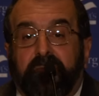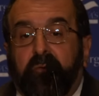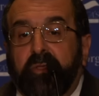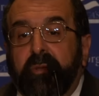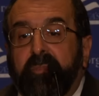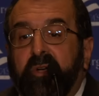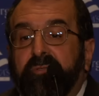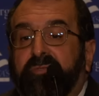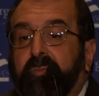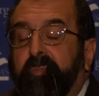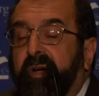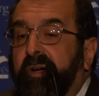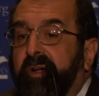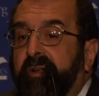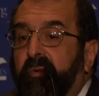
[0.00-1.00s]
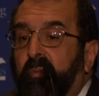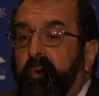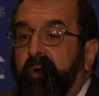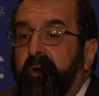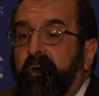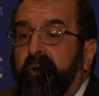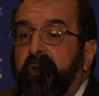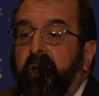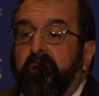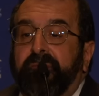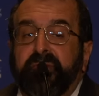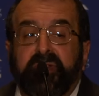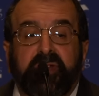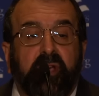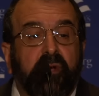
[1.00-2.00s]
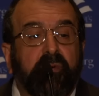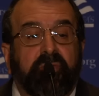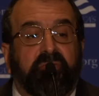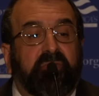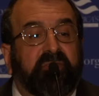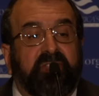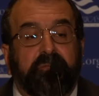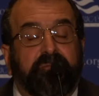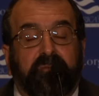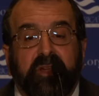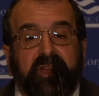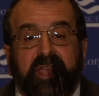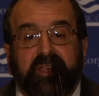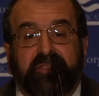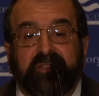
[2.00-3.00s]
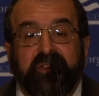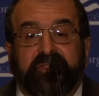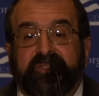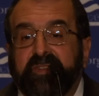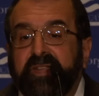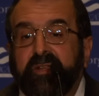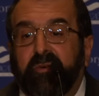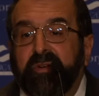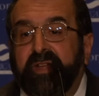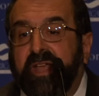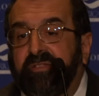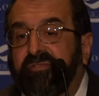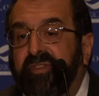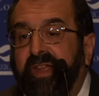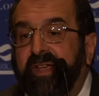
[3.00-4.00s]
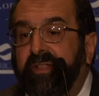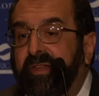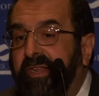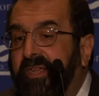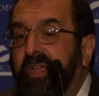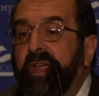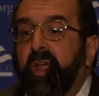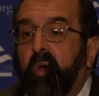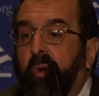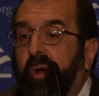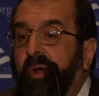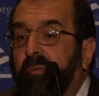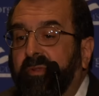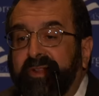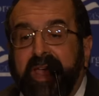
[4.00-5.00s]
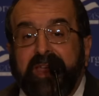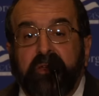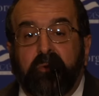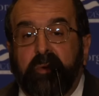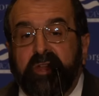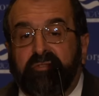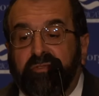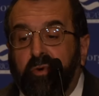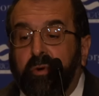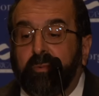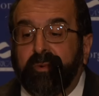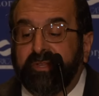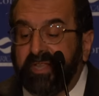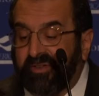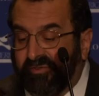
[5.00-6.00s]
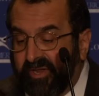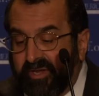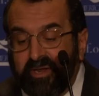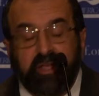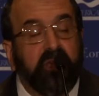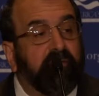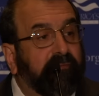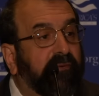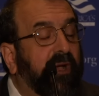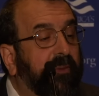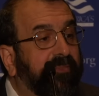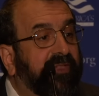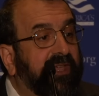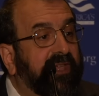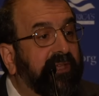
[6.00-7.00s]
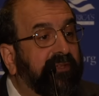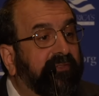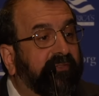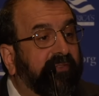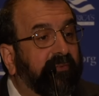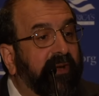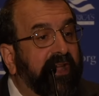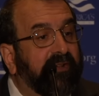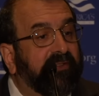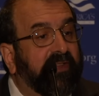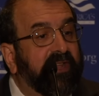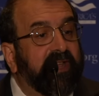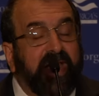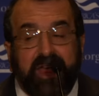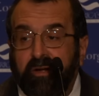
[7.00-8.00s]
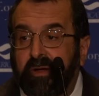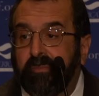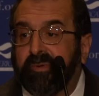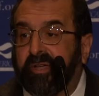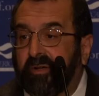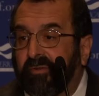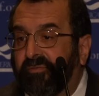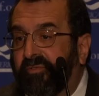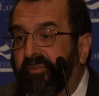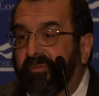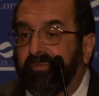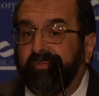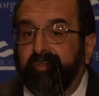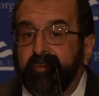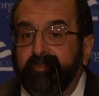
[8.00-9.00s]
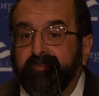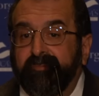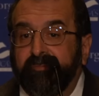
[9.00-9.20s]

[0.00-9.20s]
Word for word: for the most part were of no different ethnicity or nationality or language or religion from the surrounding arab cultures